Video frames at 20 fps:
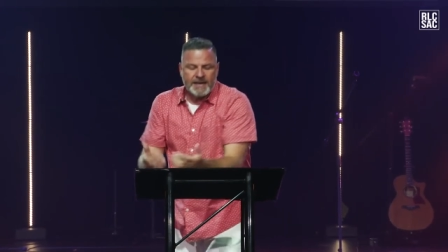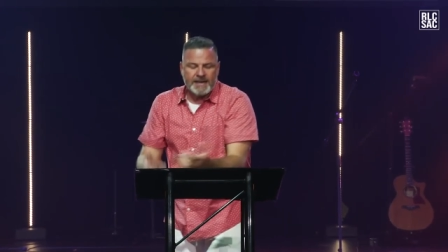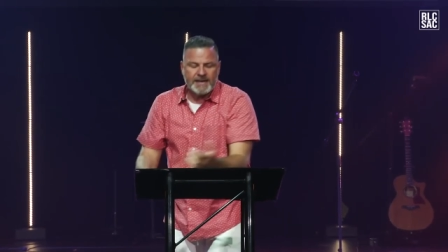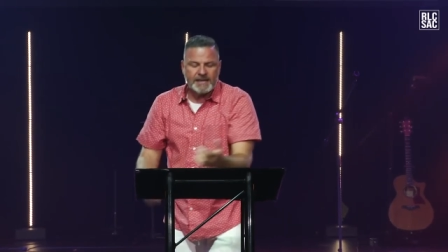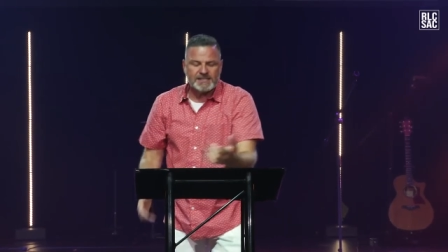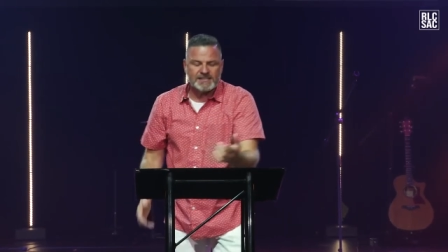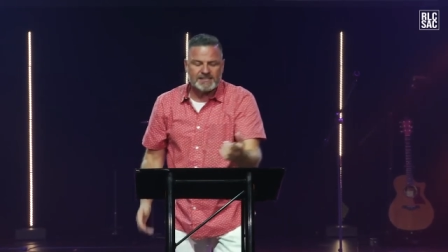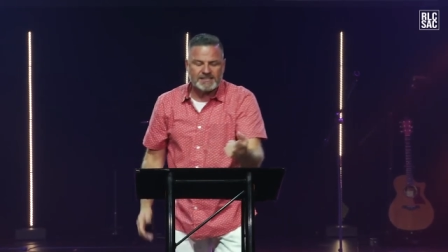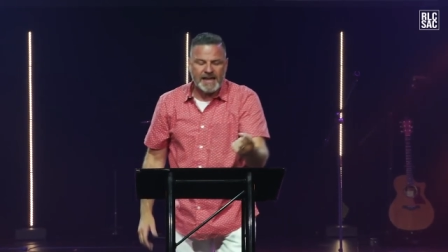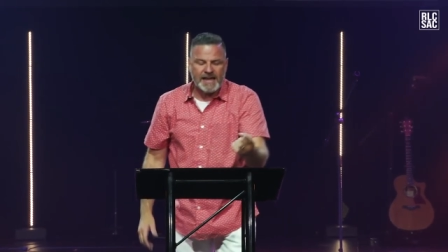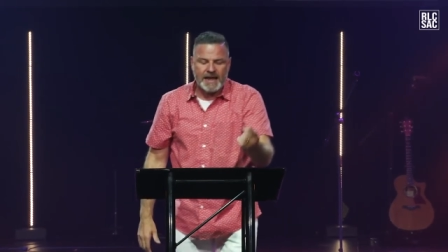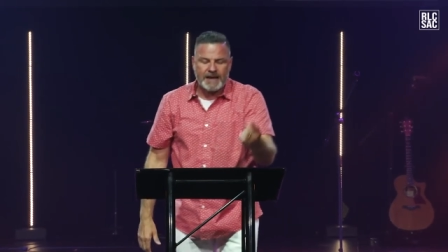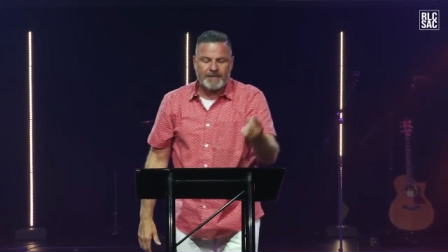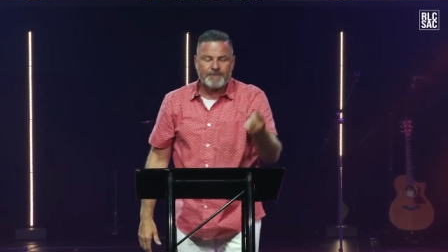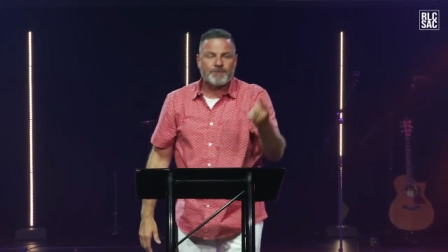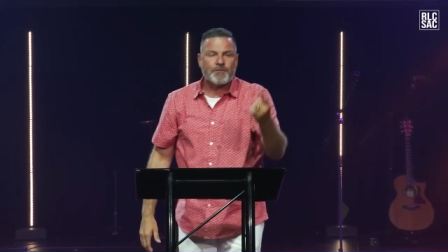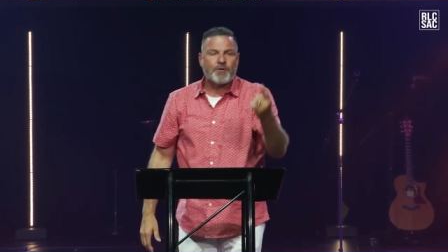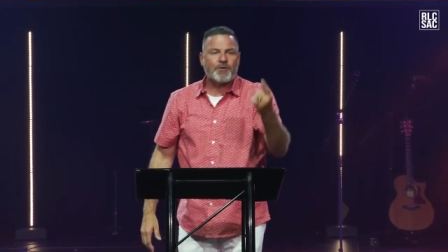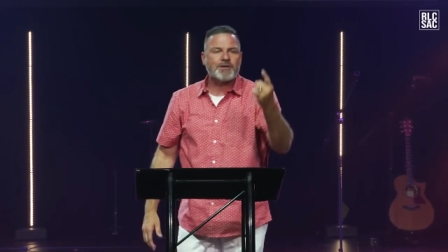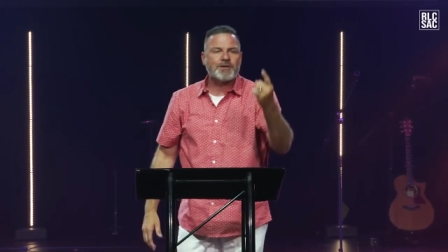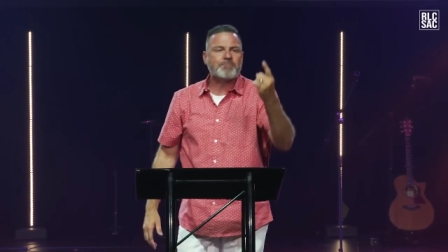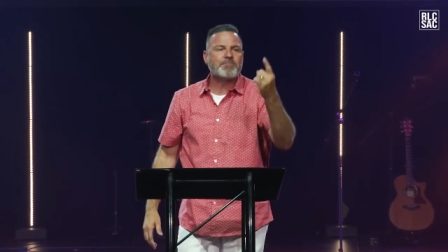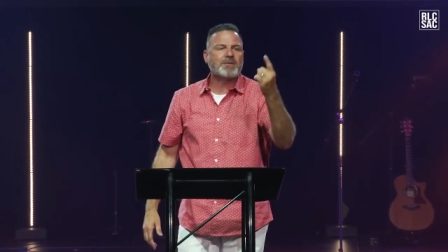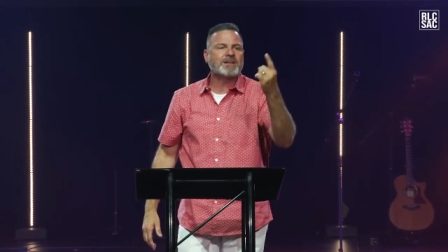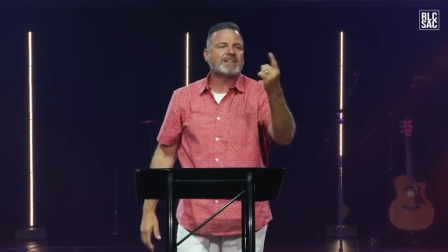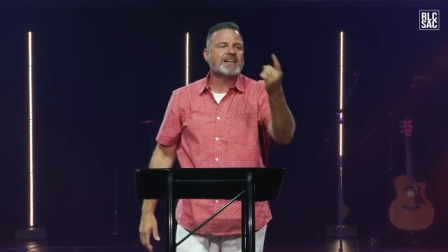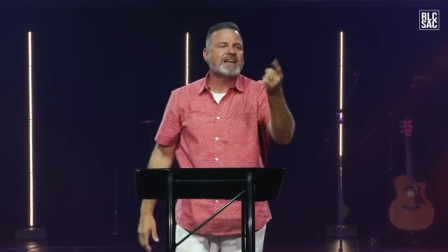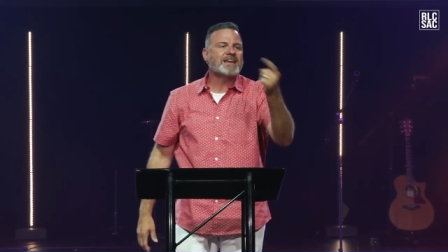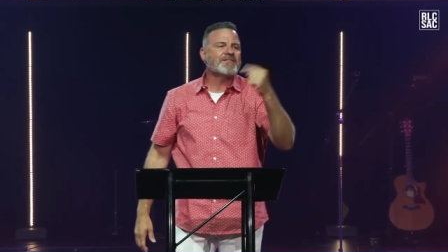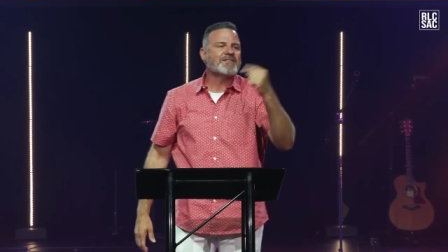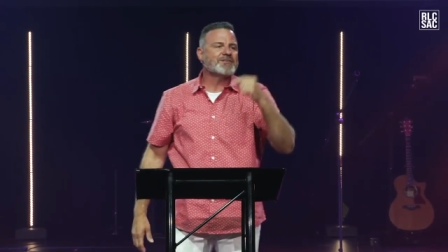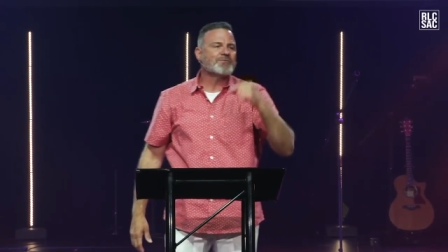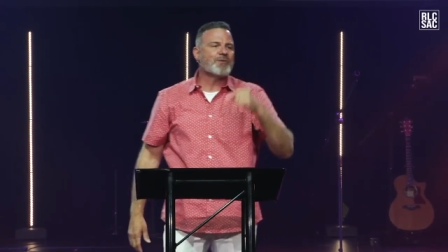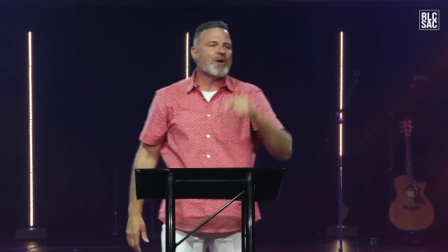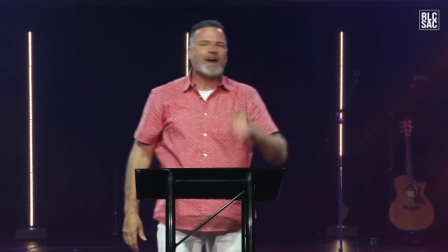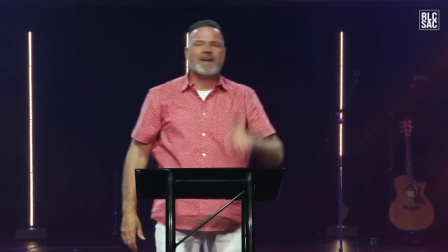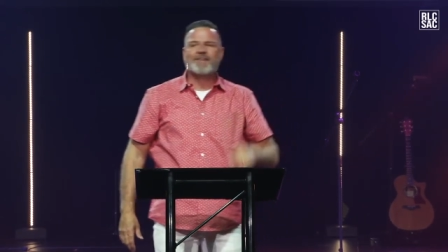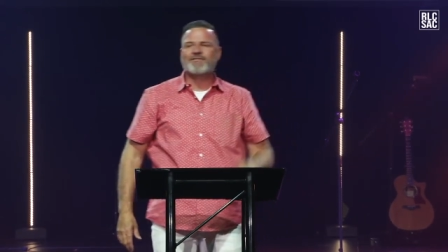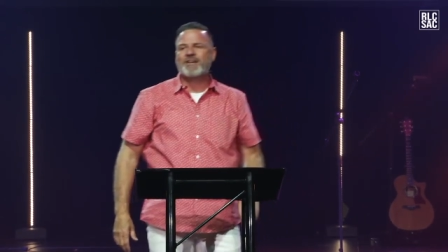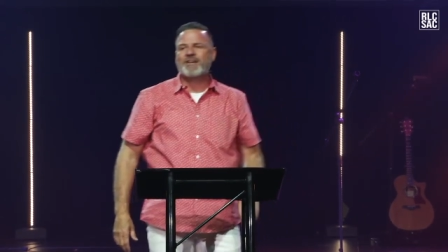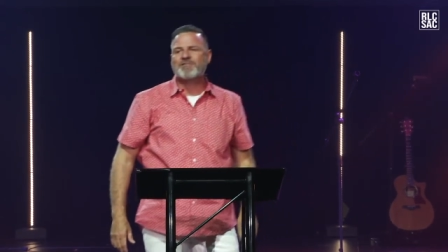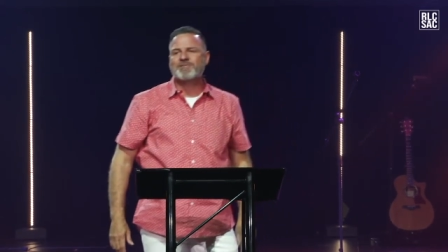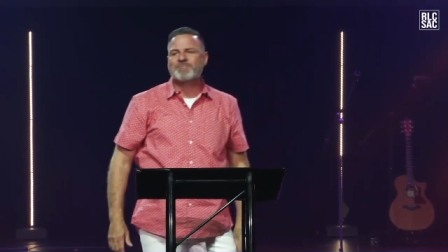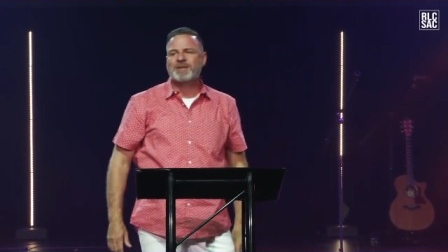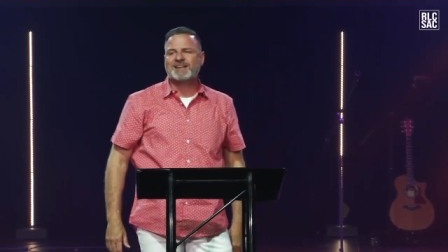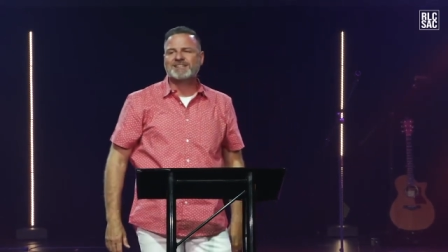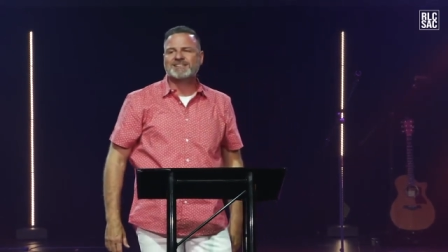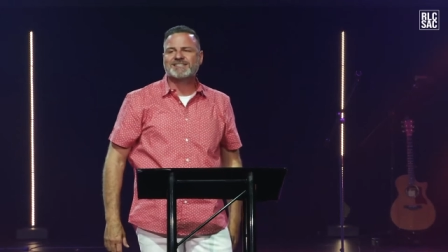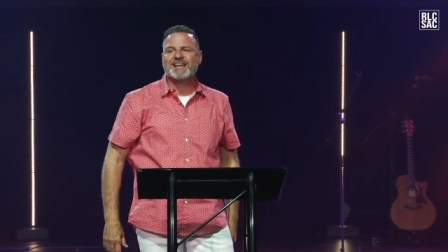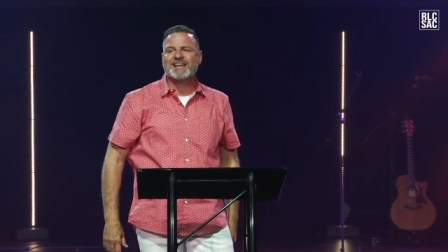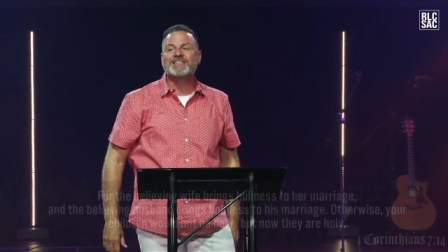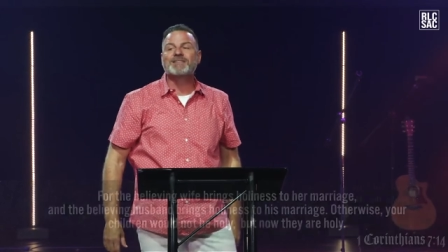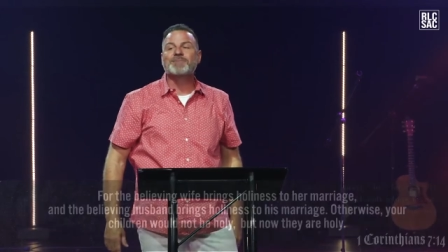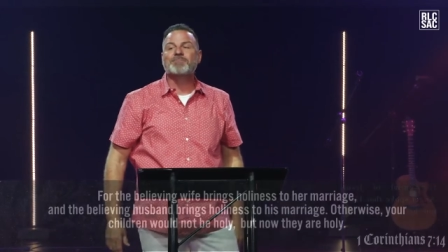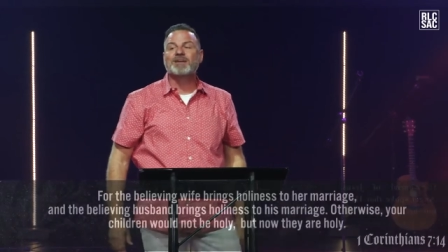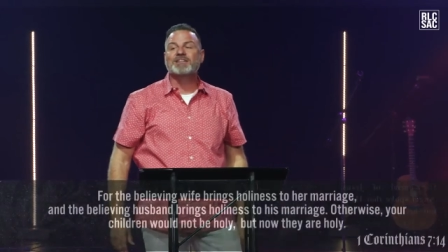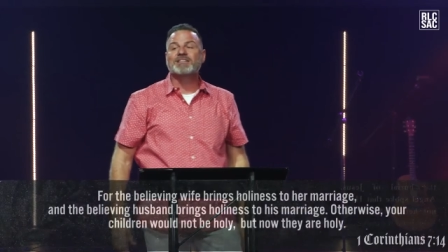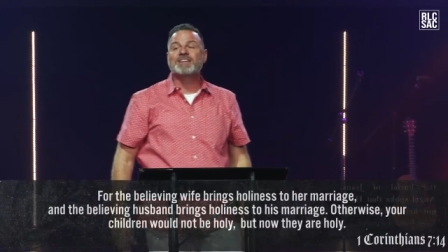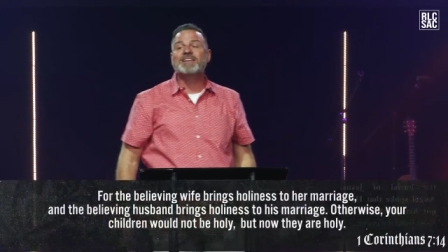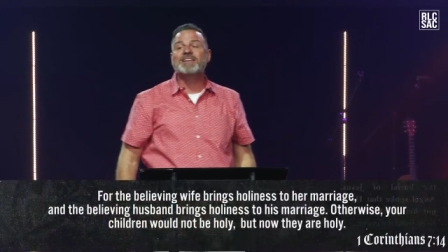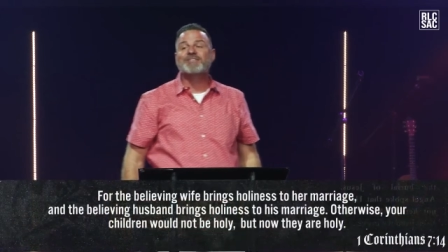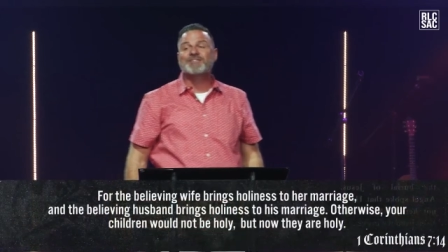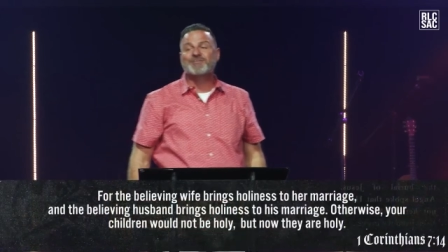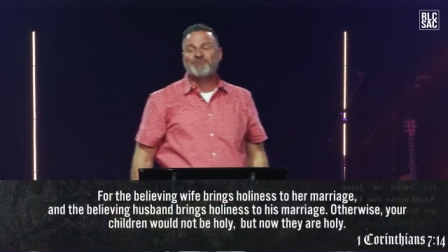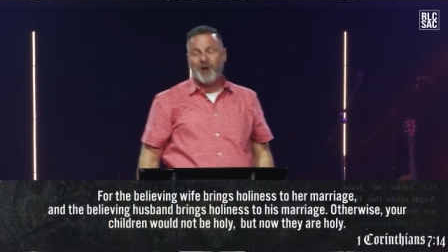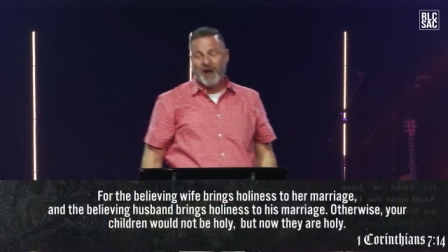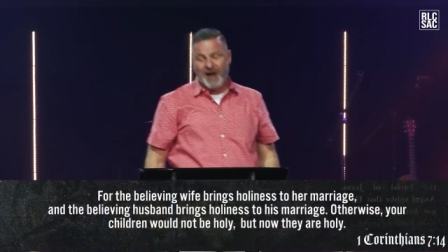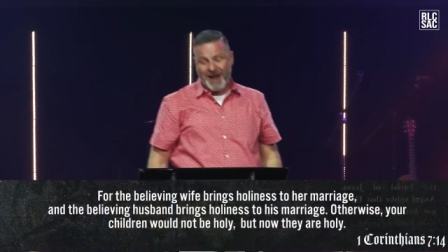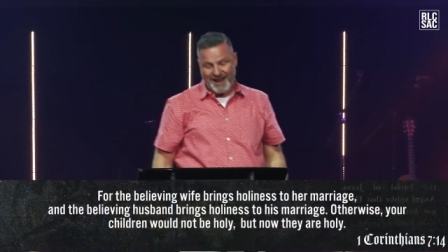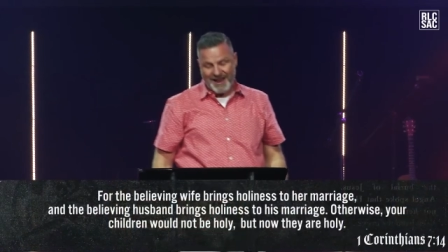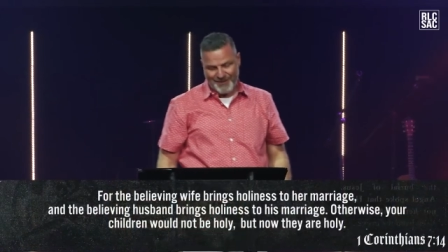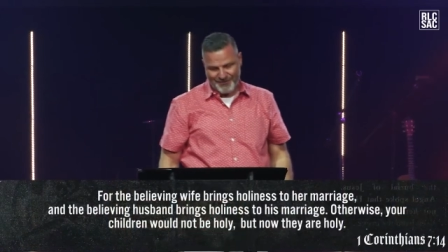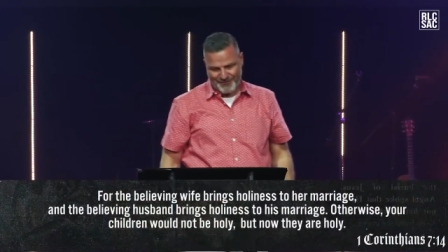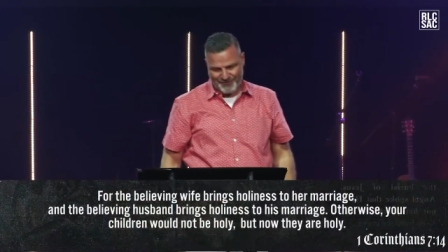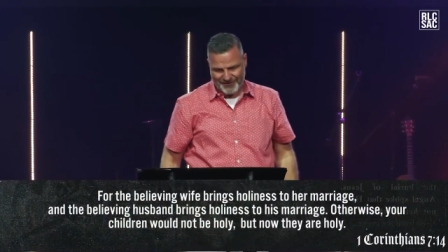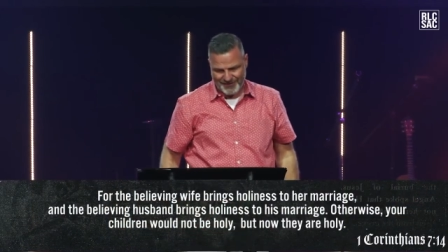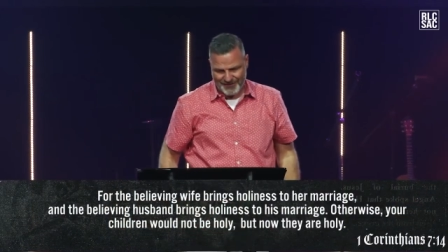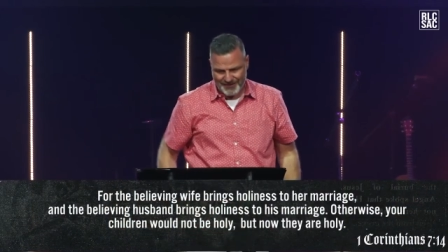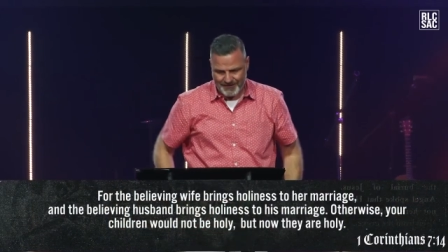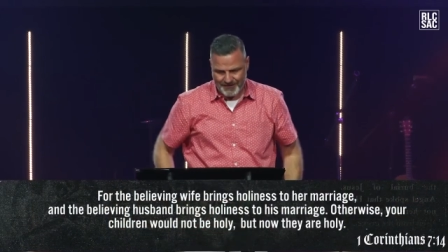He's saying, for the believing wife, everybody say the believing wife.